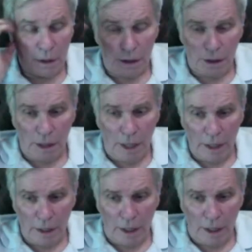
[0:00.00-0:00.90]

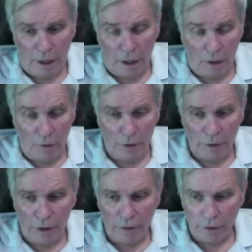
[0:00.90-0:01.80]
I agree with
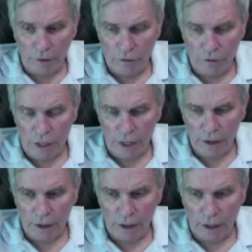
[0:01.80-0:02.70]
everything you've said,
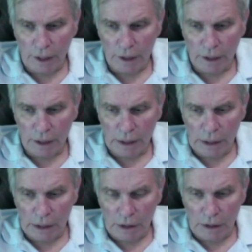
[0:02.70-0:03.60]
and
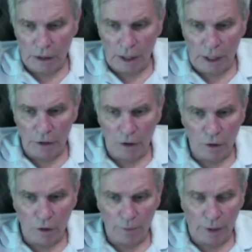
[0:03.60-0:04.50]
I know
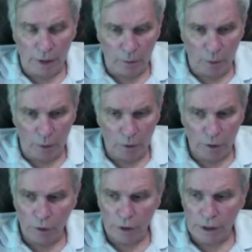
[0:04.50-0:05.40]
that when we're
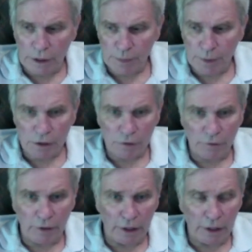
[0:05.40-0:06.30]
doing this,
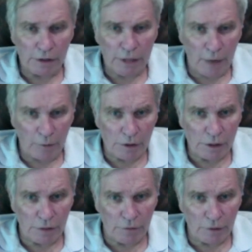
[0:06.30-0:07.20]
Pennsylvania has not
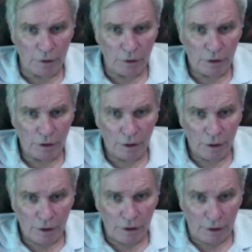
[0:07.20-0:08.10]
received the
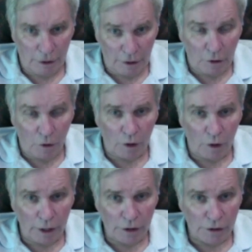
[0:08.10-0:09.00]
local
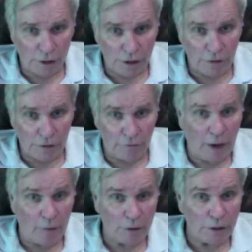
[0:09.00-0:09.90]
agencies have
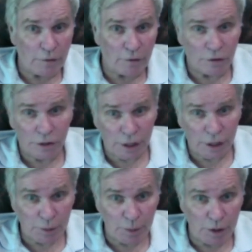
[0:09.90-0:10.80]
not received their
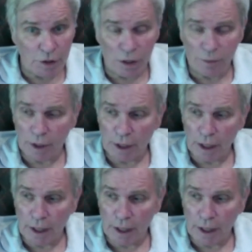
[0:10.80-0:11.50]
CSBG money yet.